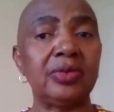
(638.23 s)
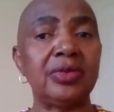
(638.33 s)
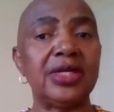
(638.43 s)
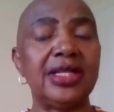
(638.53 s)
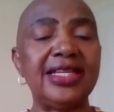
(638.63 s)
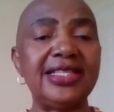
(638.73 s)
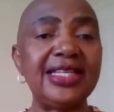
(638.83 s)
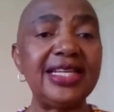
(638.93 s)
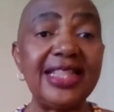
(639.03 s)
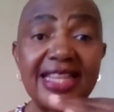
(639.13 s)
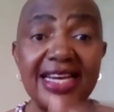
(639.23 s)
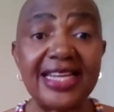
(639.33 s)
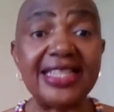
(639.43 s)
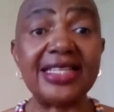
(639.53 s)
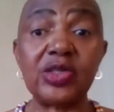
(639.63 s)
They say that
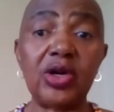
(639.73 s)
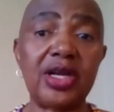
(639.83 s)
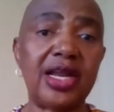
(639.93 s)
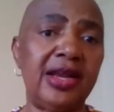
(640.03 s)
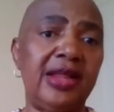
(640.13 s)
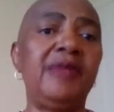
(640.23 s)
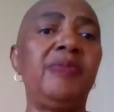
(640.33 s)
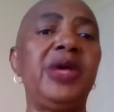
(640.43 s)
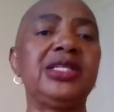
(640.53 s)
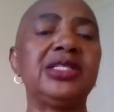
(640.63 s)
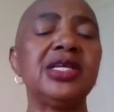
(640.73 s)
has got an impact.